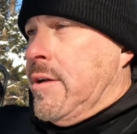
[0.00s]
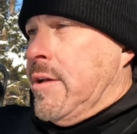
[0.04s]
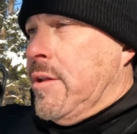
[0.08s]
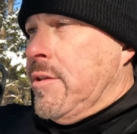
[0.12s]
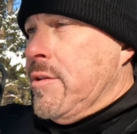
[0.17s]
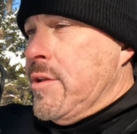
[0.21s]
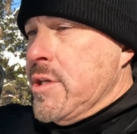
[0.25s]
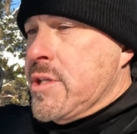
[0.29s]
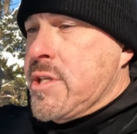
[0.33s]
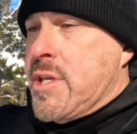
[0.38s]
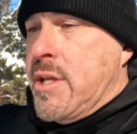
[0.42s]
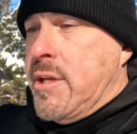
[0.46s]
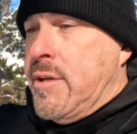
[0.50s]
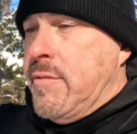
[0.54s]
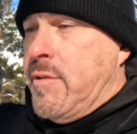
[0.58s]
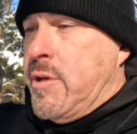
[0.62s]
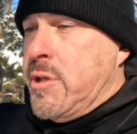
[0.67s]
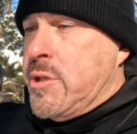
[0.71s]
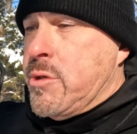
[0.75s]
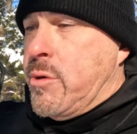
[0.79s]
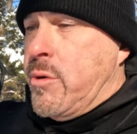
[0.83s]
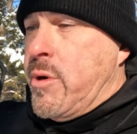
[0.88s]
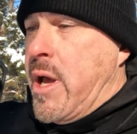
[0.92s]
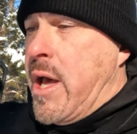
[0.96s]
this
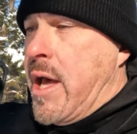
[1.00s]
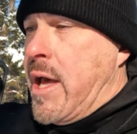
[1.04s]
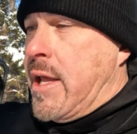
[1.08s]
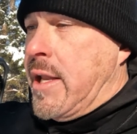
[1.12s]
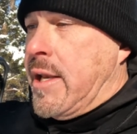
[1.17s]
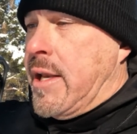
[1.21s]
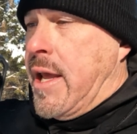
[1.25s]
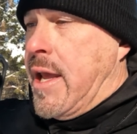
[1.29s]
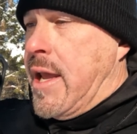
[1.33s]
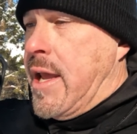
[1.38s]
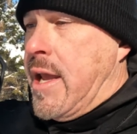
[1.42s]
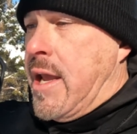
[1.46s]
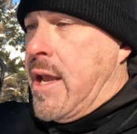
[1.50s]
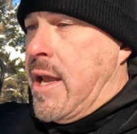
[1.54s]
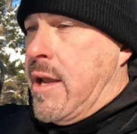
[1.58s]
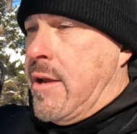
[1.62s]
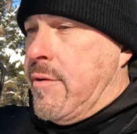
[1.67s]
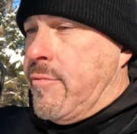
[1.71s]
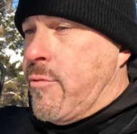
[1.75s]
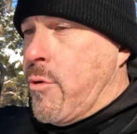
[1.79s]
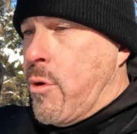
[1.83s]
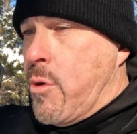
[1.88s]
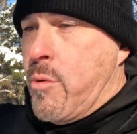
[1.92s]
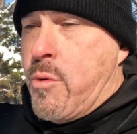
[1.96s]
individual had a
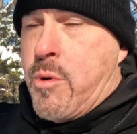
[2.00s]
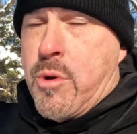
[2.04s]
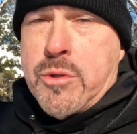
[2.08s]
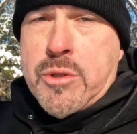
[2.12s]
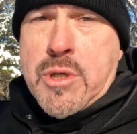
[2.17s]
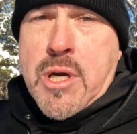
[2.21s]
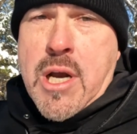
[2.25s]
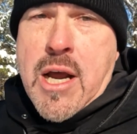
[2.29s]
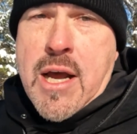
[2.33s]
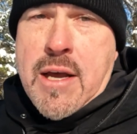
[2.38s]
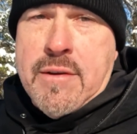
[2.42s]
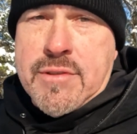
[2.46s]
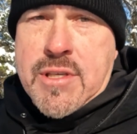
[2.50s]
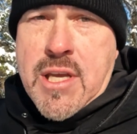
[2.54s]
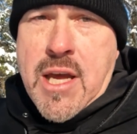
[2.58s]
4-wheel drive